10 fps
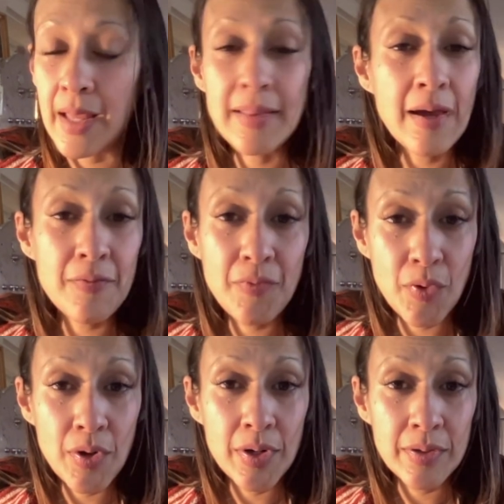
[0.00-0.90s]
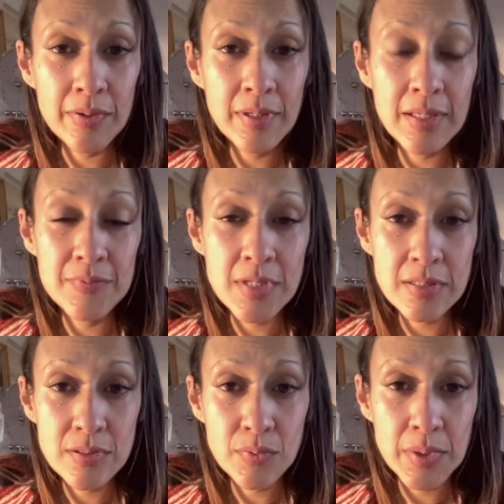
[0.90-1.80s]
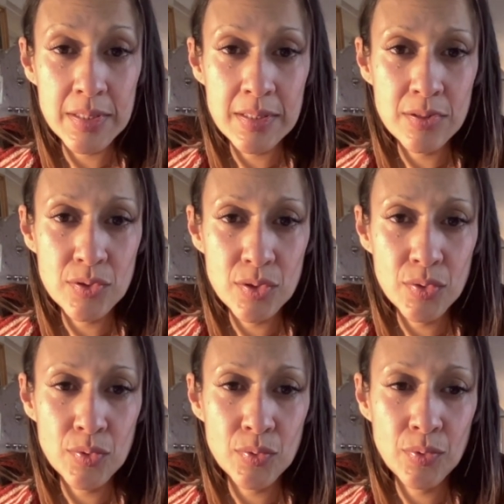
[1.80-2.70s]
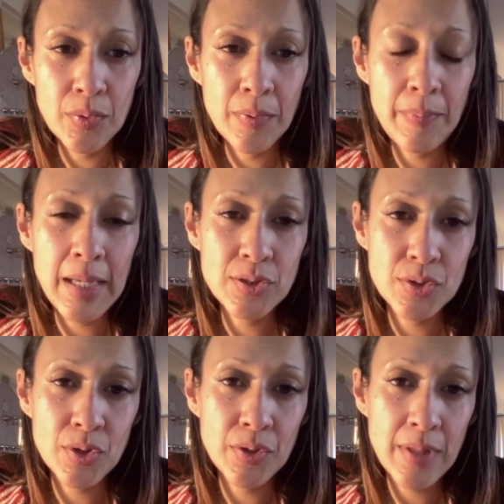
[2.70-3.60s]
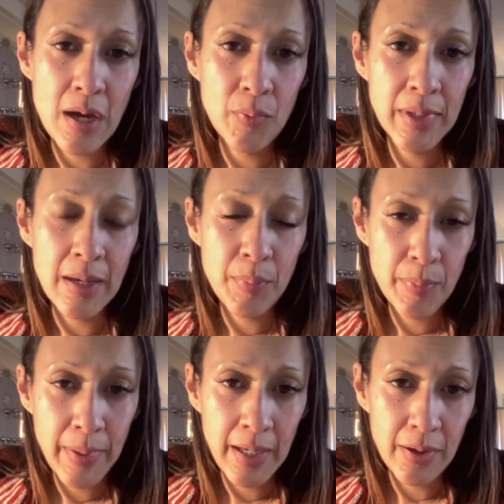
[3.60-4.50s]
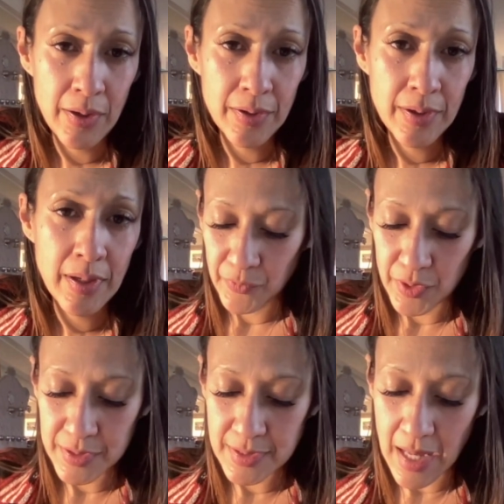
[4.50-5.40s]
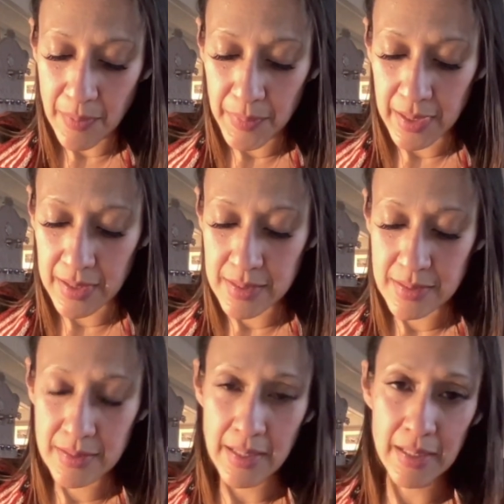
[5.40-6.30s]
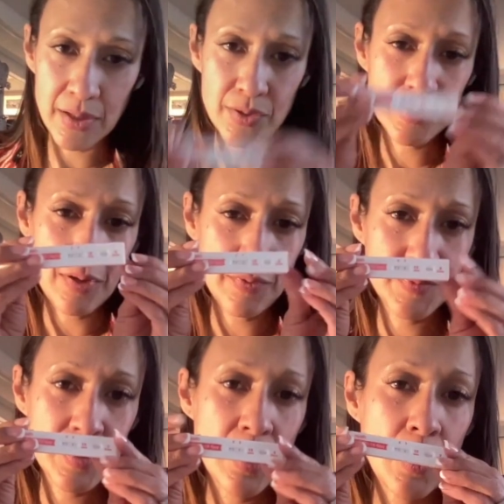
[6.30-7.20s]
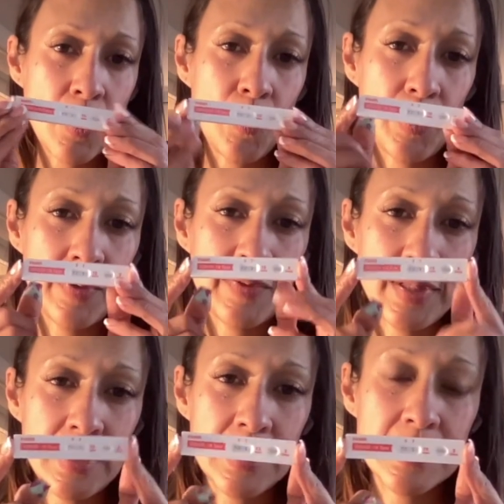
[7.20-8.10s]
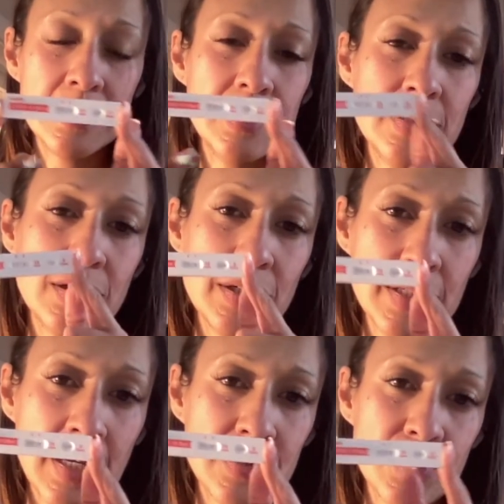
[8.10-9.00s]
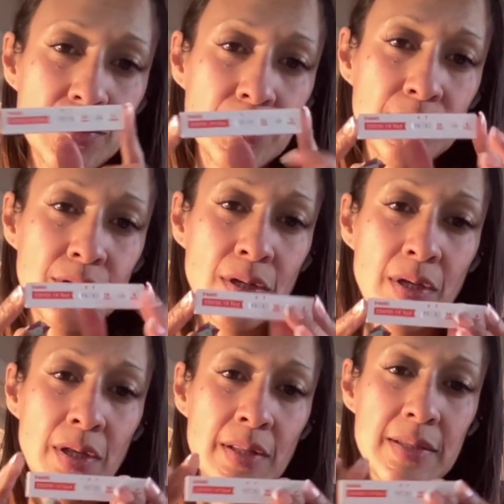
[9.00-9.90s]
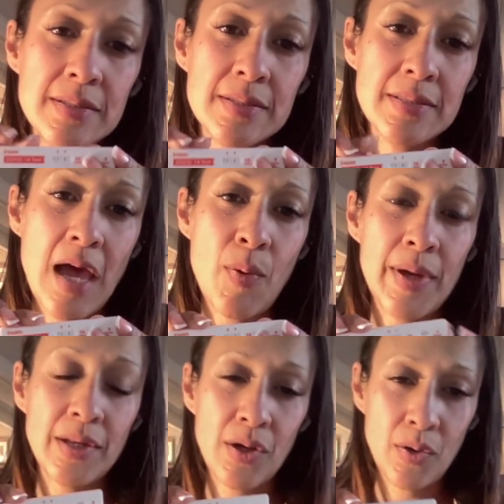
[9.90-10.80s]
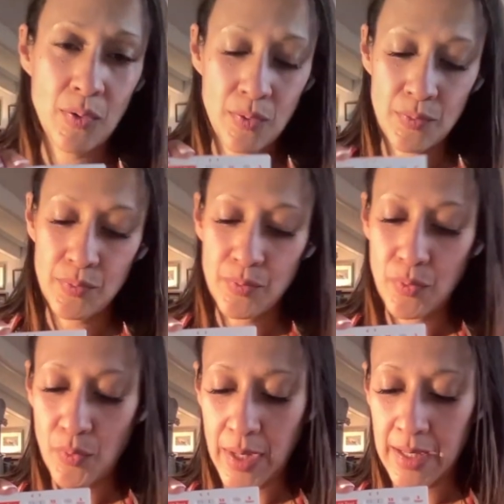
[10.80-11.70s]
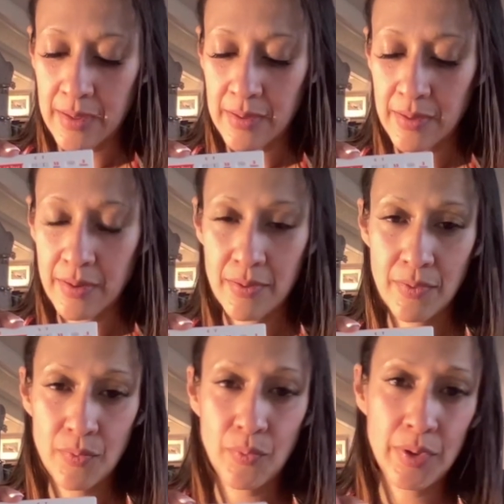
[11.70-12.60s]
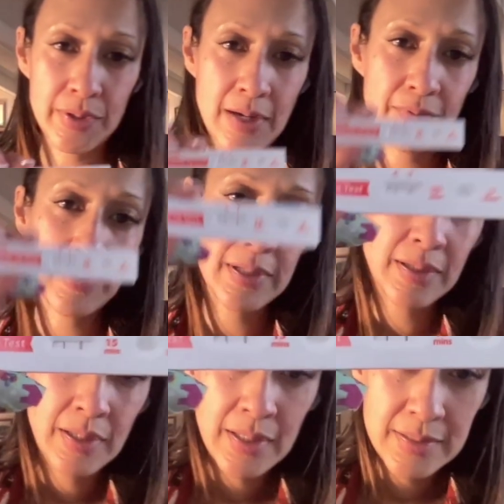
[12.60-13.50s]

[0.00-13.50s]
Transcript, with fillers: and therefore gives us the reason to make sure that we get prepared. First step is getting yourself one of these. These are testers. This is how I know when we're definitely